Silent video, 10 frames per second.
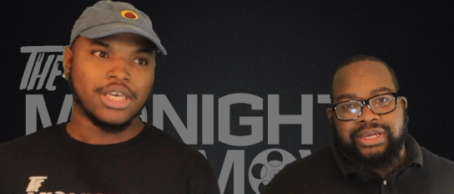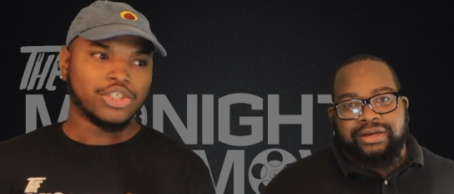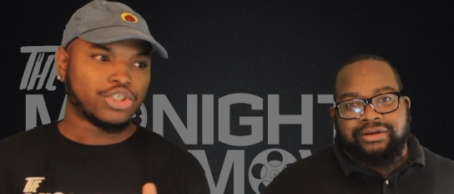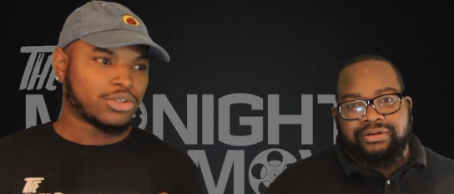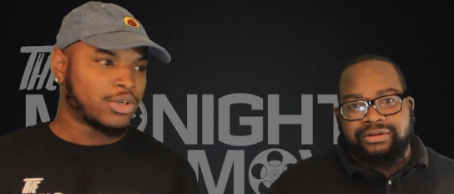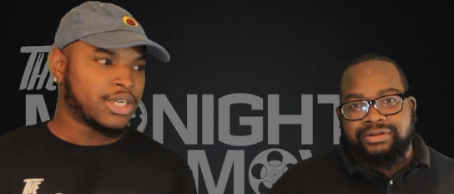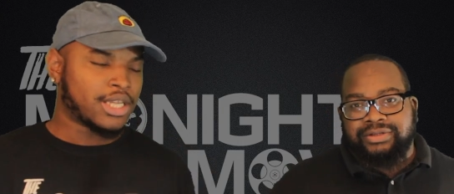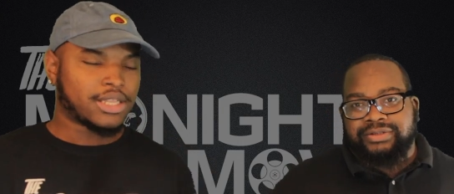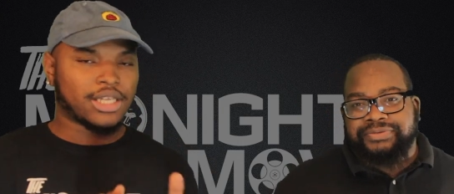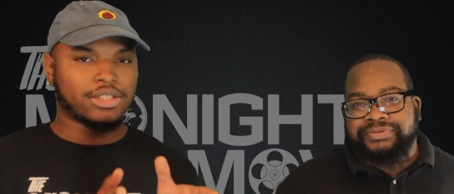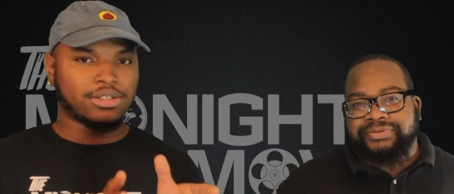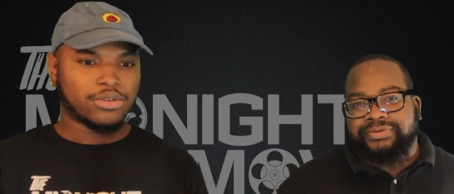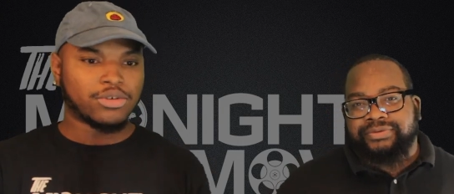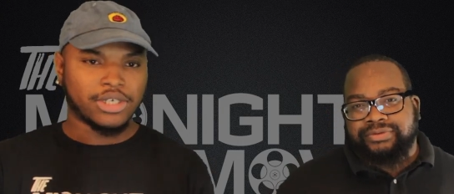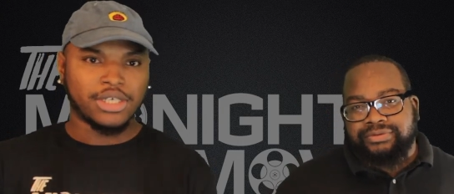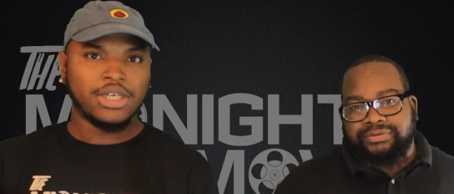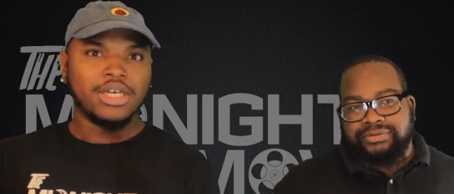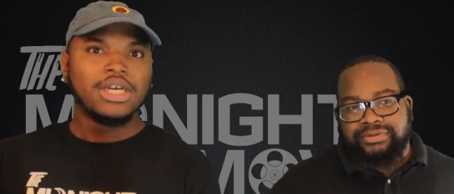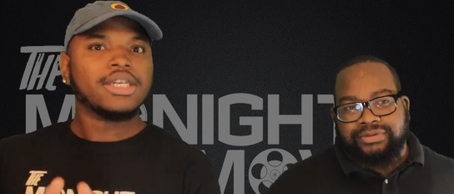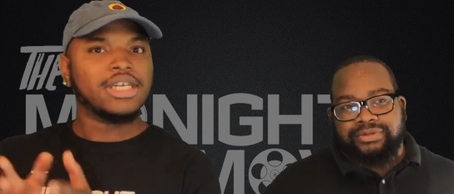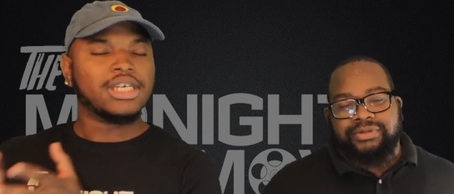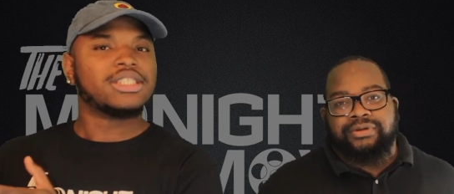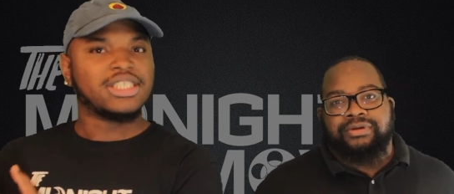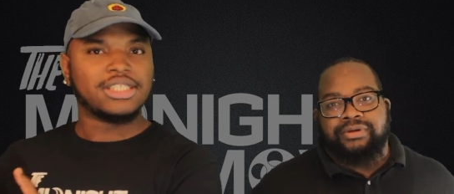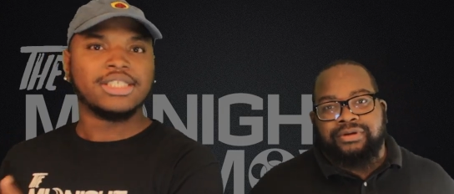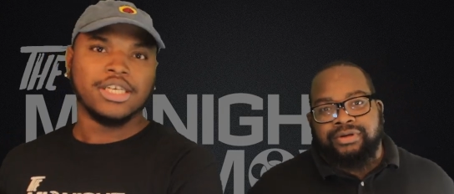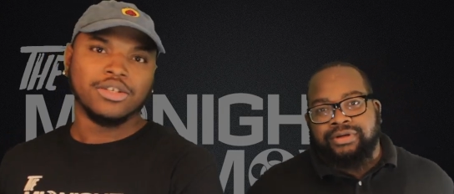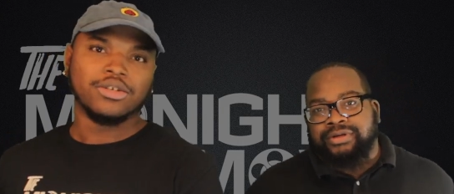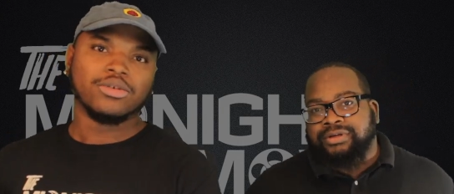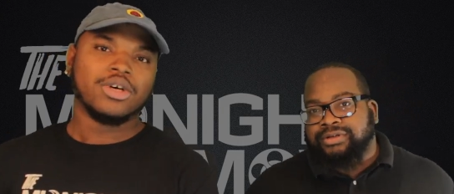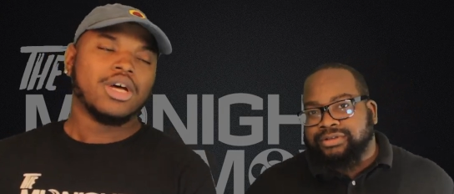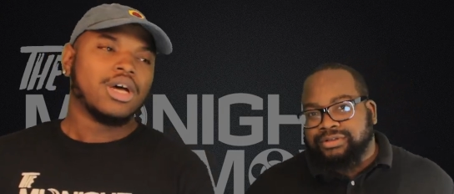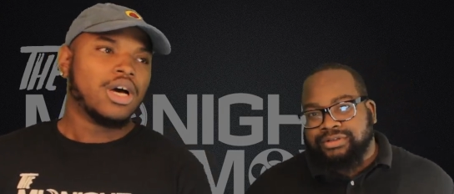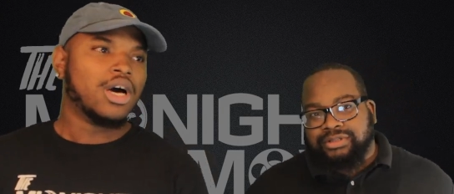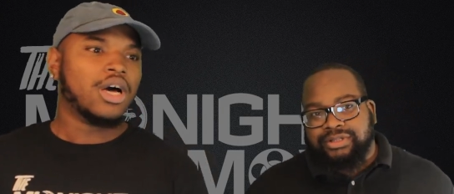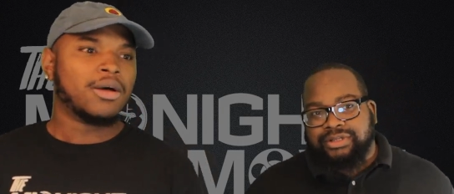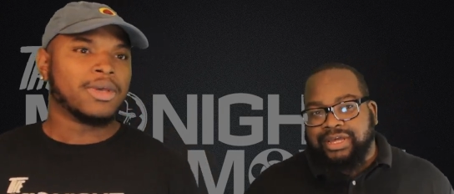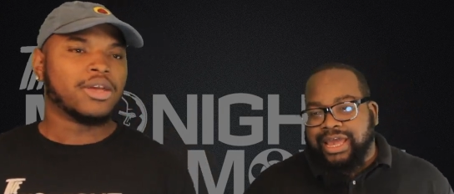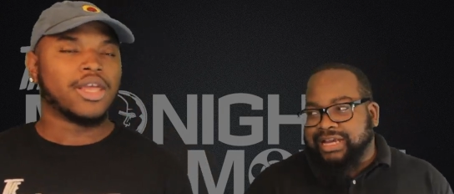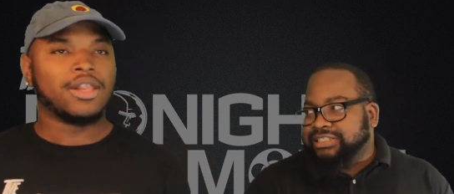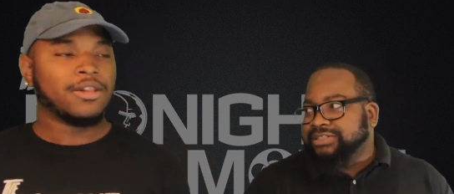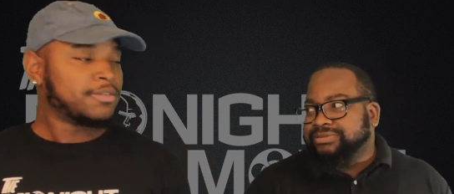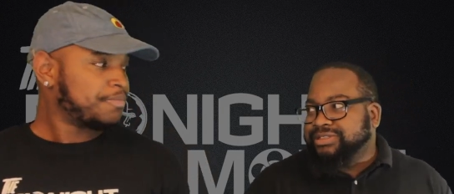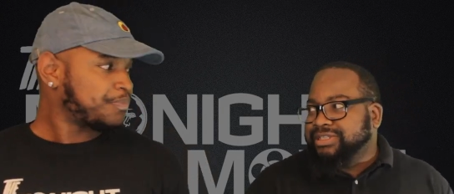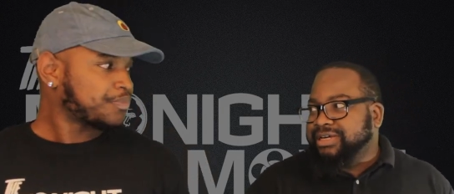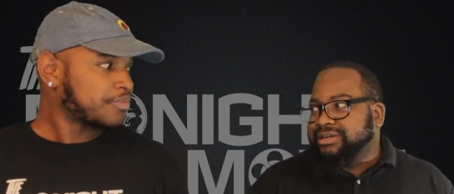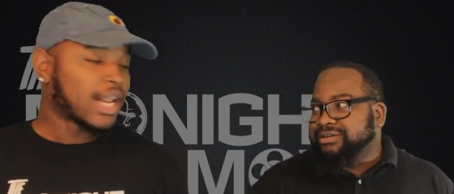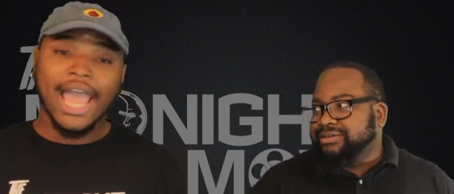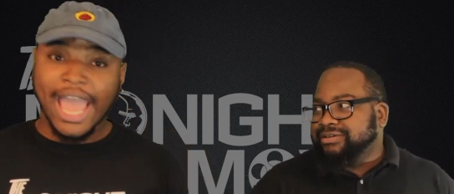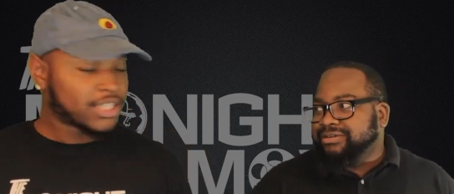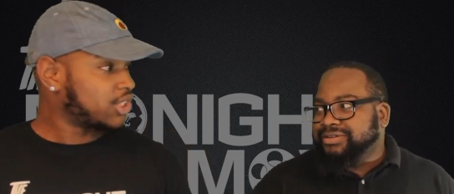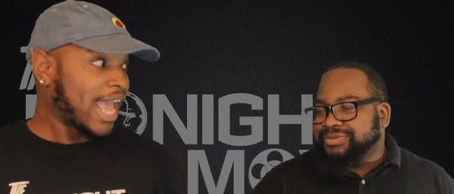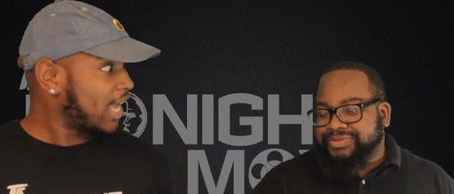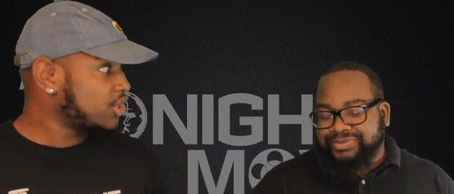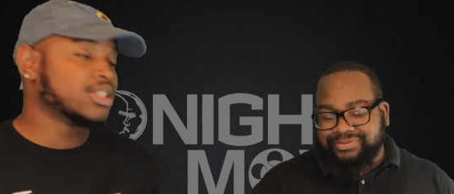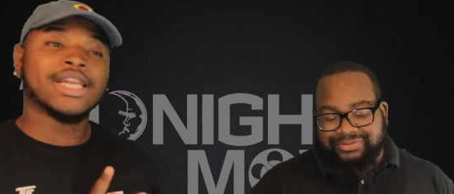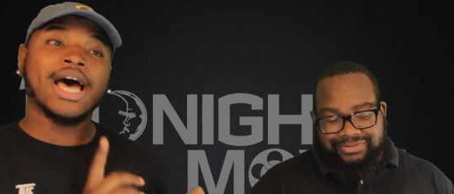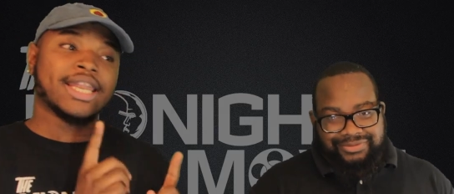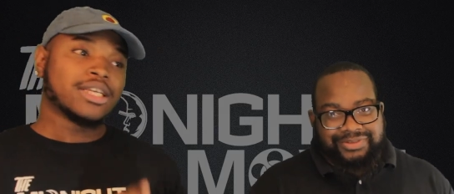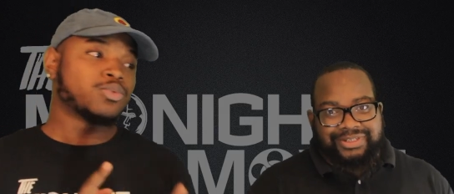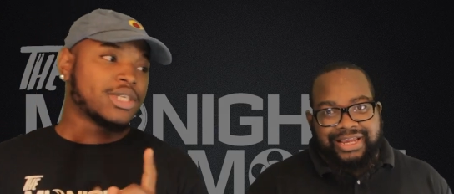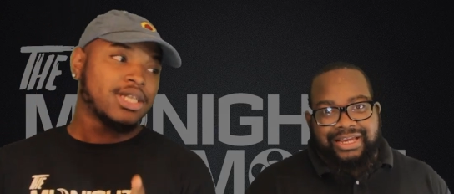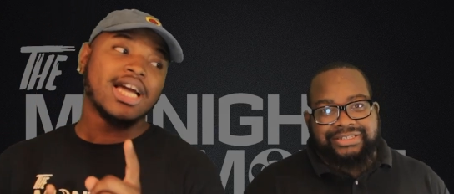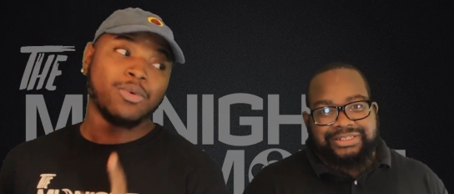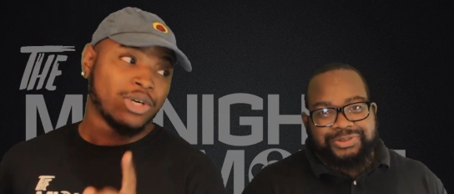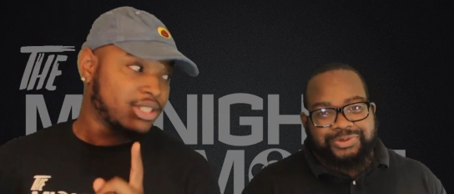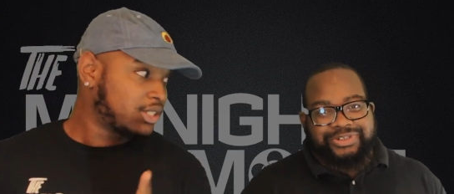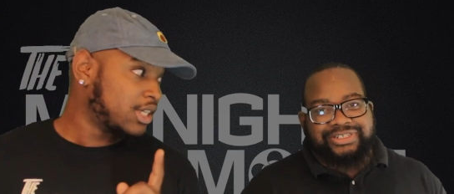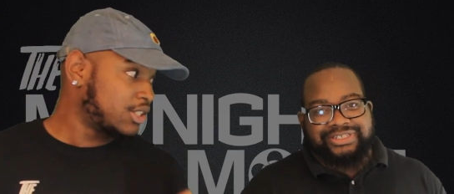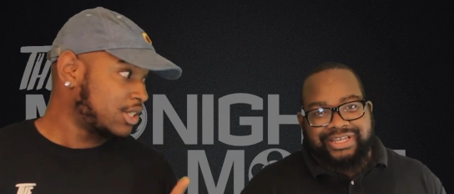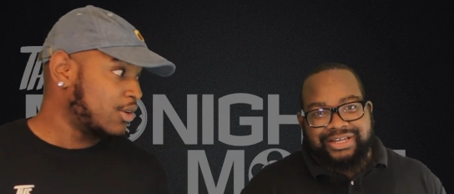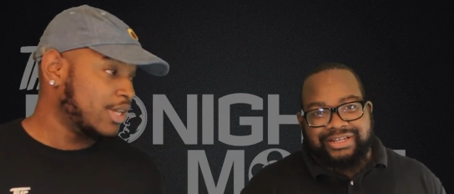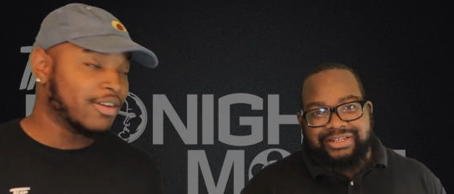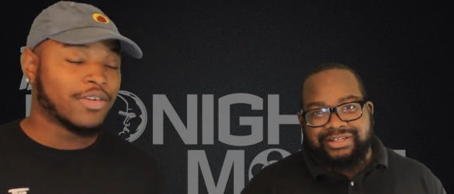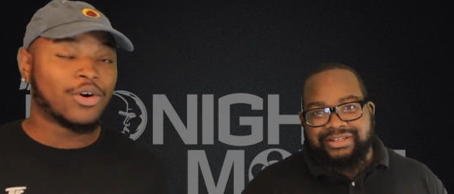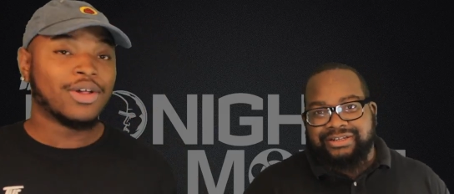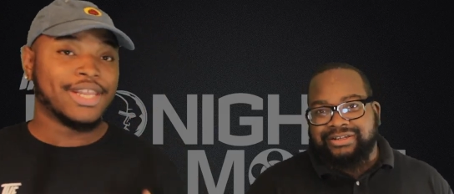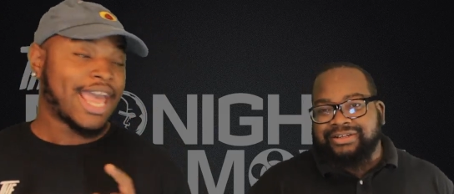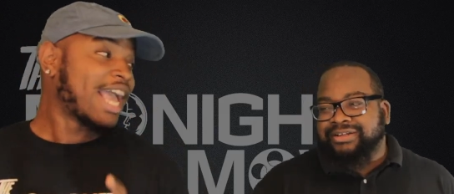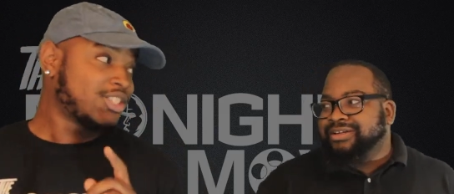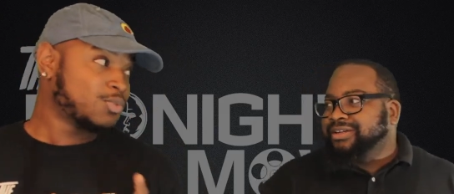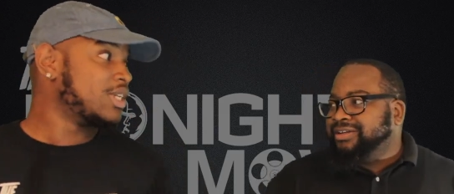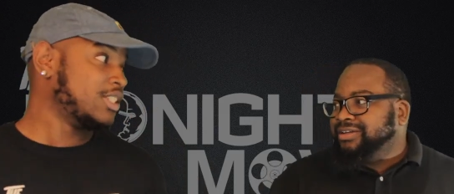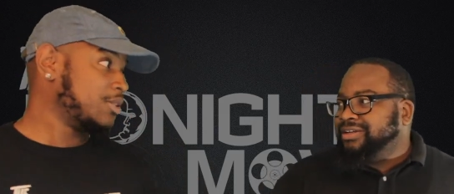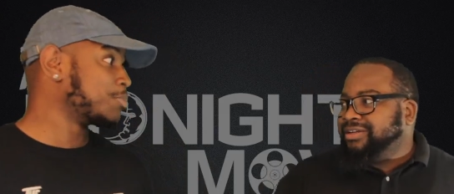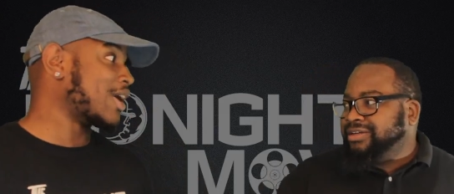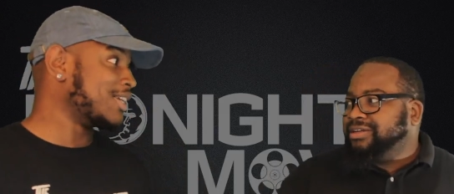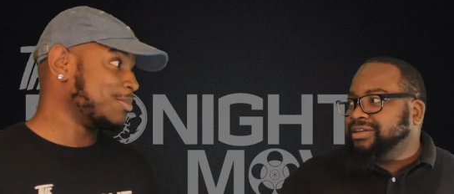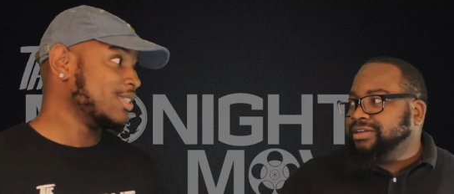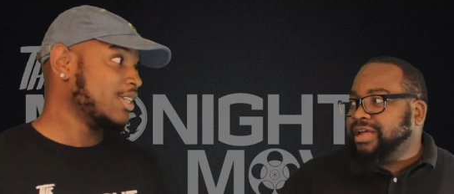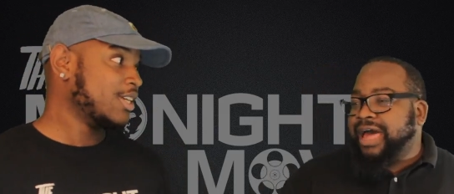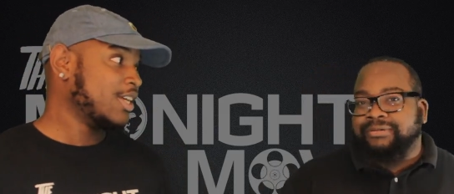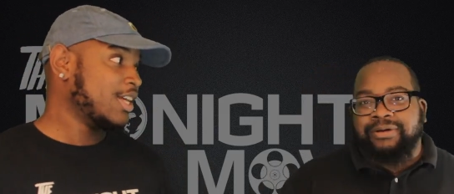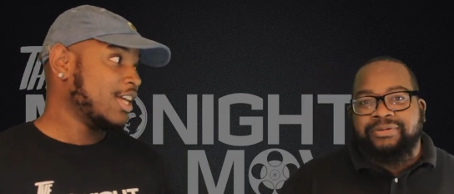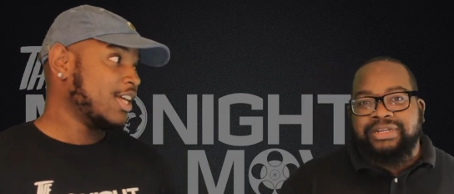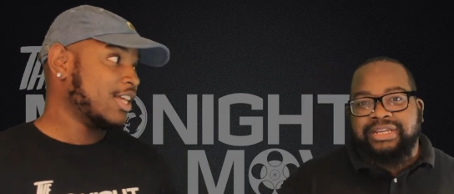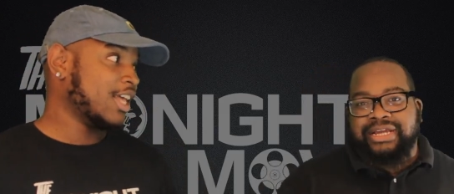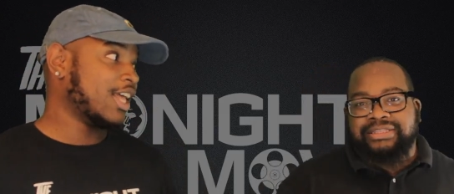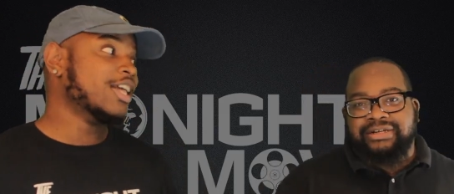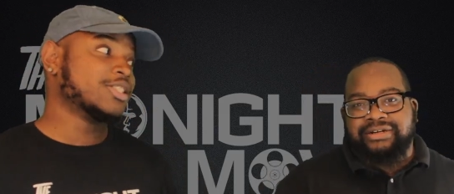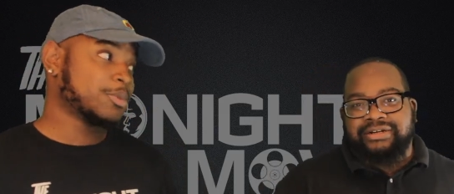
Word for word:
Speaker 1: yeah. and showing that their story does continue. Um, it, action
Speaker 2: was there.
Speaker 1: Act, action. Now nah, that's one action thing I wanted to touch there. on. Evo, the action really surprised me. I, I really liked
Speaker 2: the